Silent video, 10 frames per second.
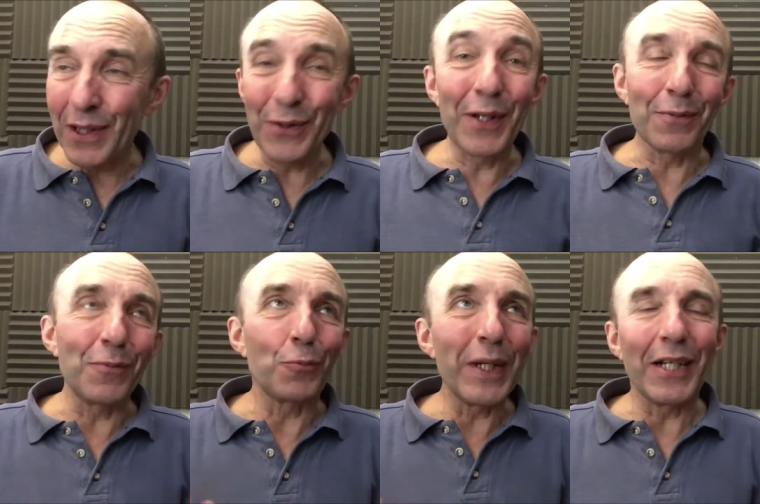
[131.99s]
don't
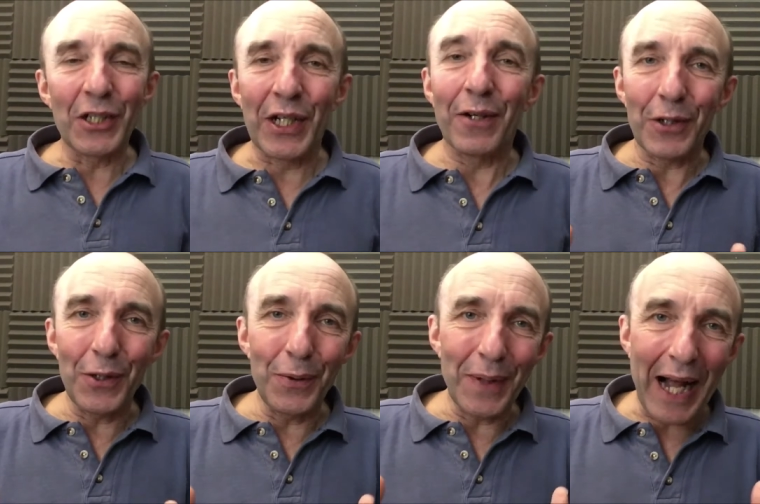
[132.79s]
really shout,
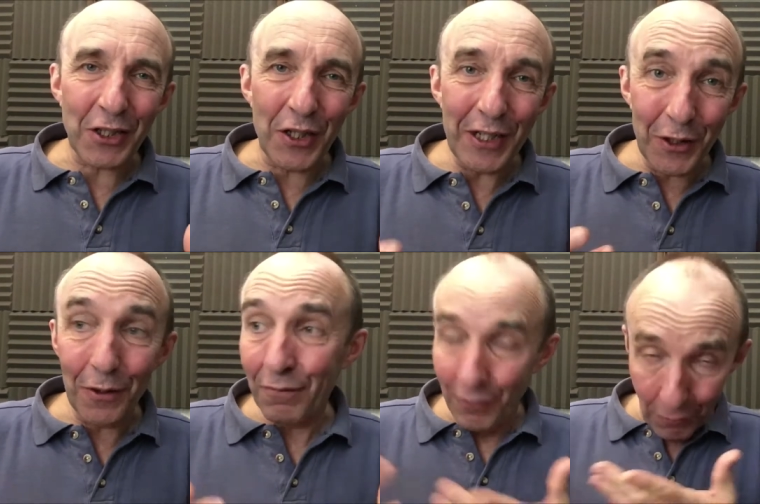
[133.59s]
you actually
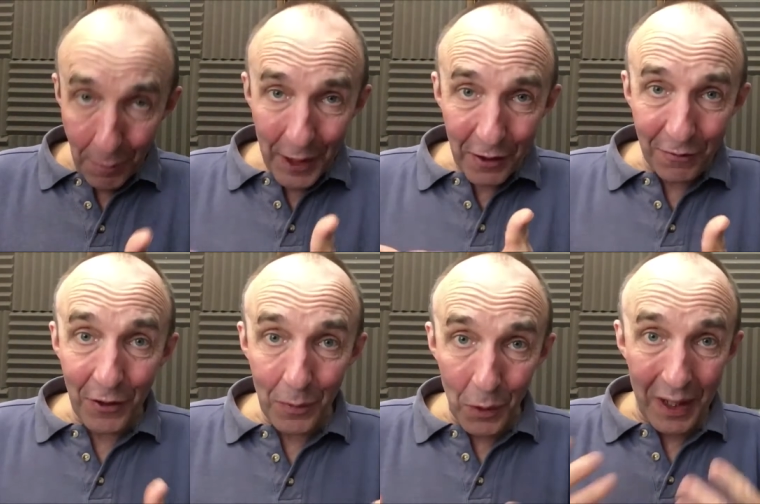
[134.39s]
do for a
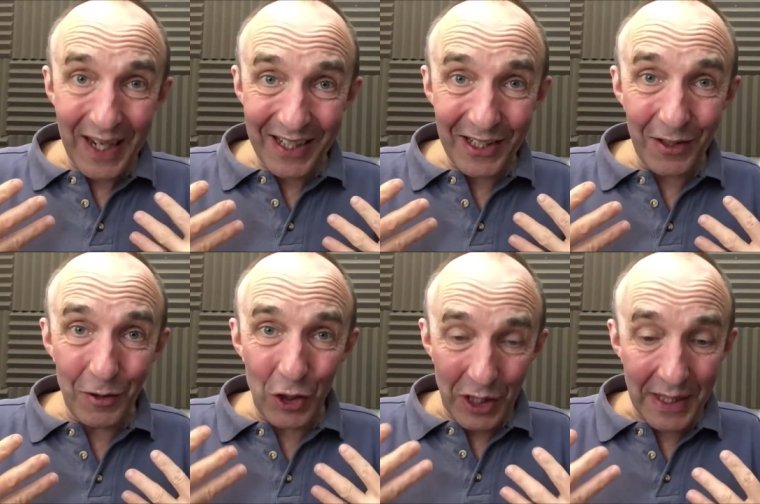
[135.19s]
microphone what I did
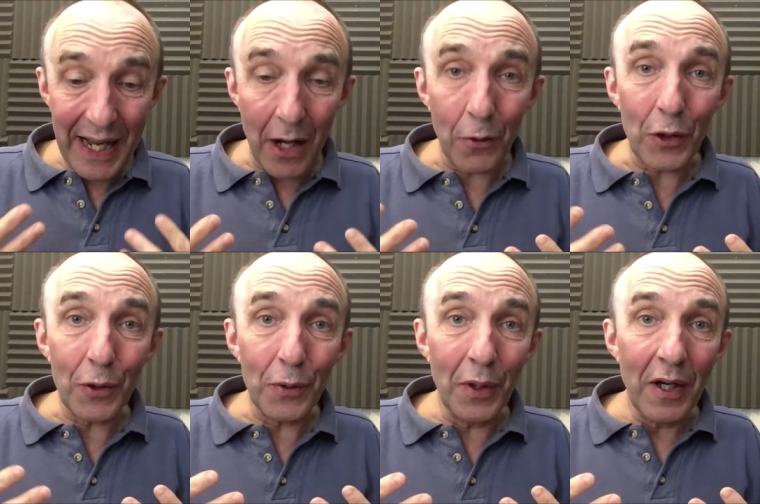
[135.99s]
just now. You